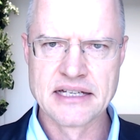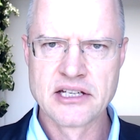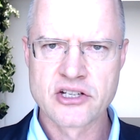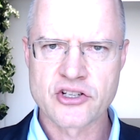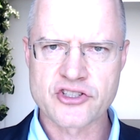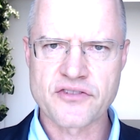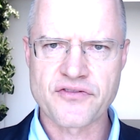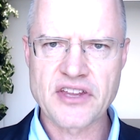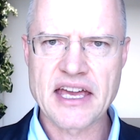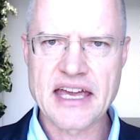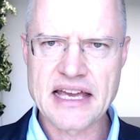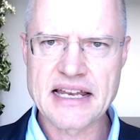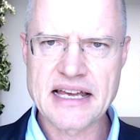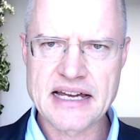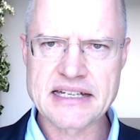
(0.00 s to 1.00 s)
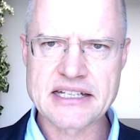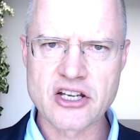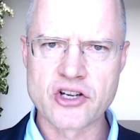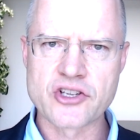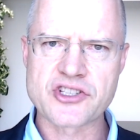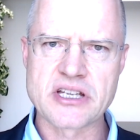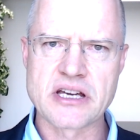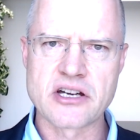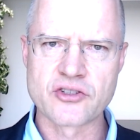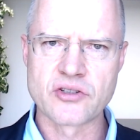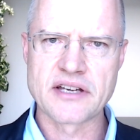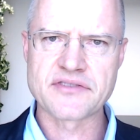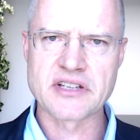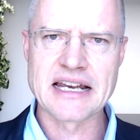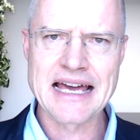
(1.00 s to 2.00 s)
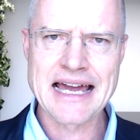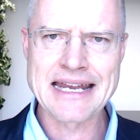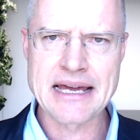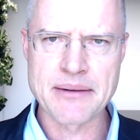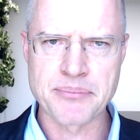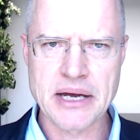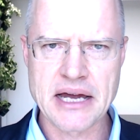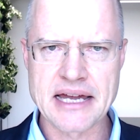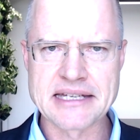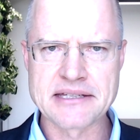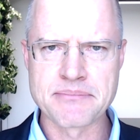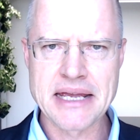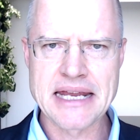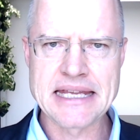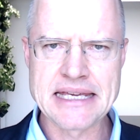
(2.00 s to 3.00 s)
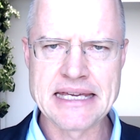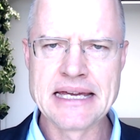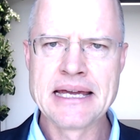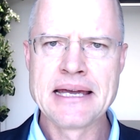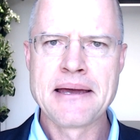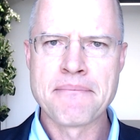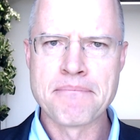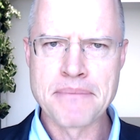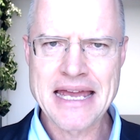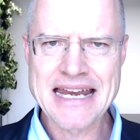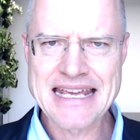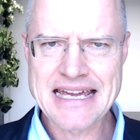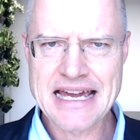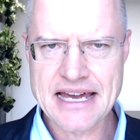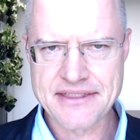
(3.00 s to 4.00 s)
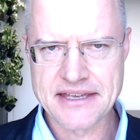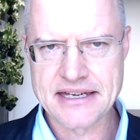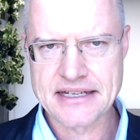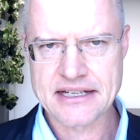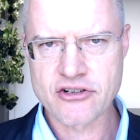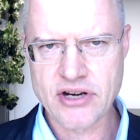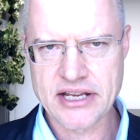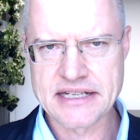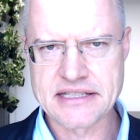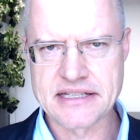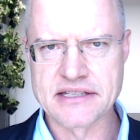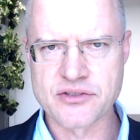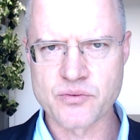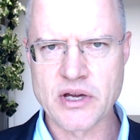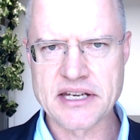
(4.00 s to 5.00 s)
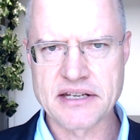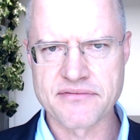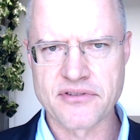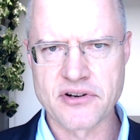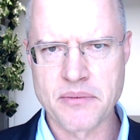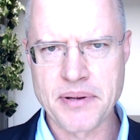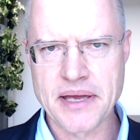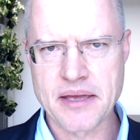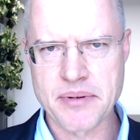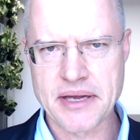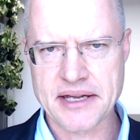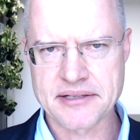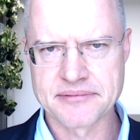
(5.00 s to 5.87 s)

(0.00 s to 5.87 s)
because if the airline goes down, you'll have to line up behind many other creditors waiting for a payback.